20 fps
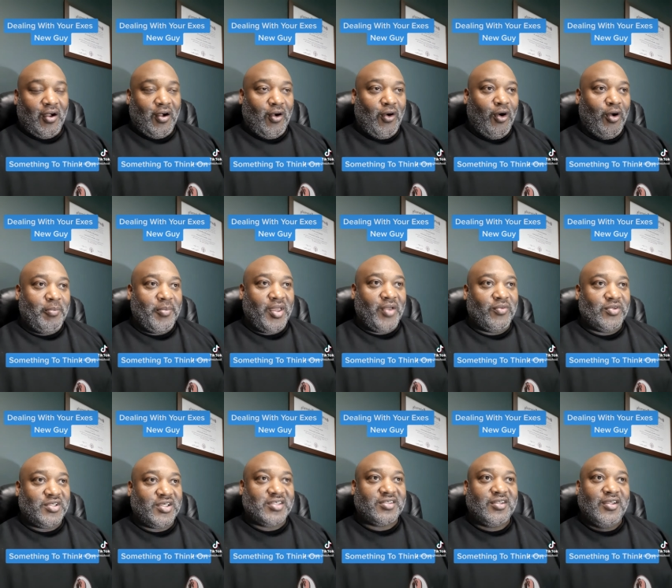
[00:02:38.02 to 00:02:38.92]
on me
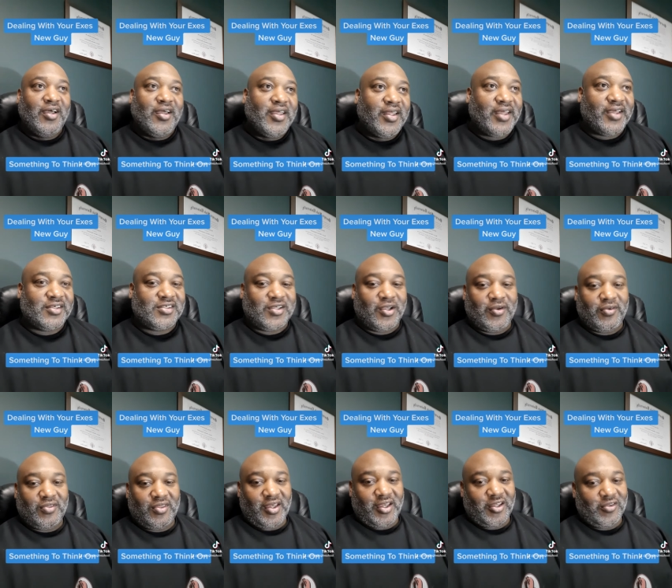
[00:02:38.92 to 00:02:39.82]
was just looking at
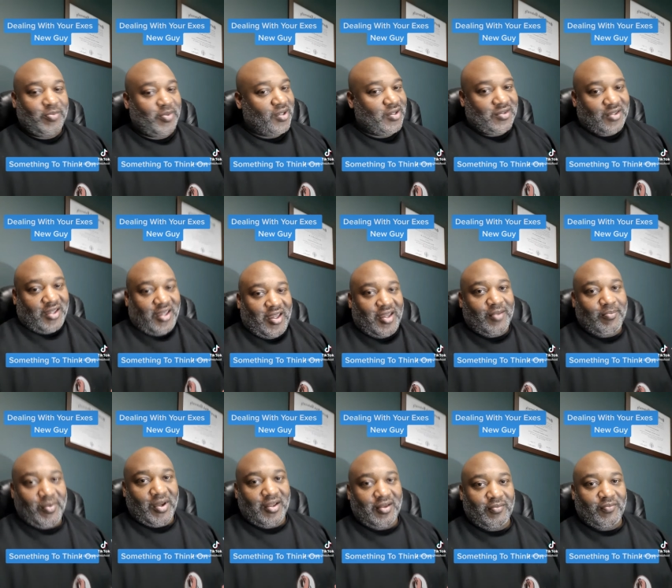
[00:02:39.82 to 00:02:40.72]
certain things because, again,
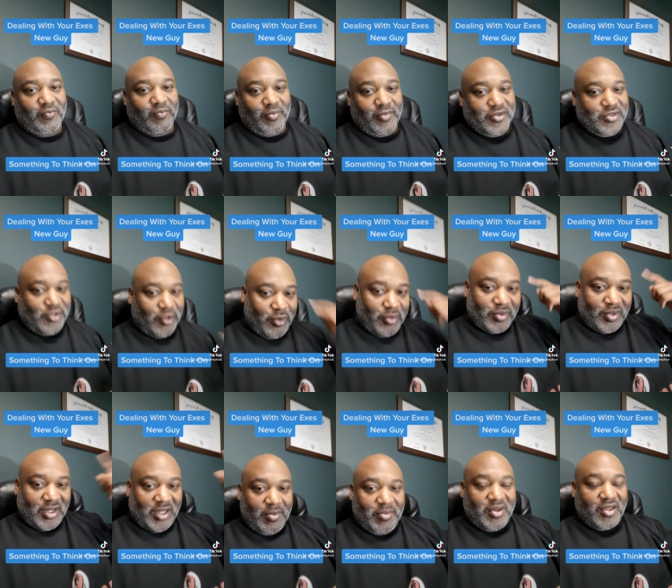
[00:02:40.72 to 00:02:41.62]
my maturity
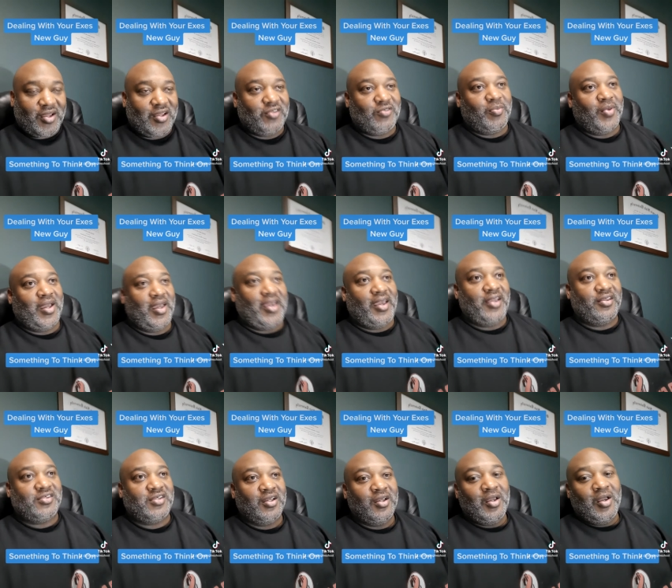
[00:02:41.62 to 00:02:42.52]
limited because of my age.